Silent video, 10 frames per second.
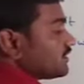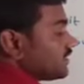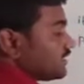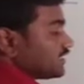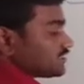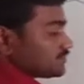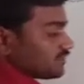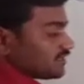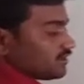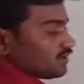the
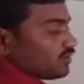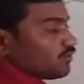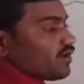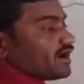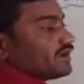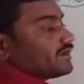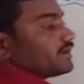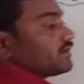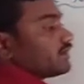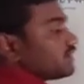decimal
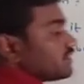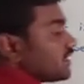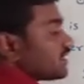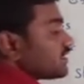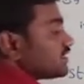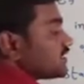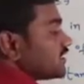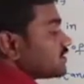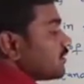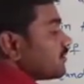point, here there is a
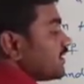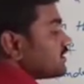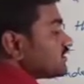decimal point.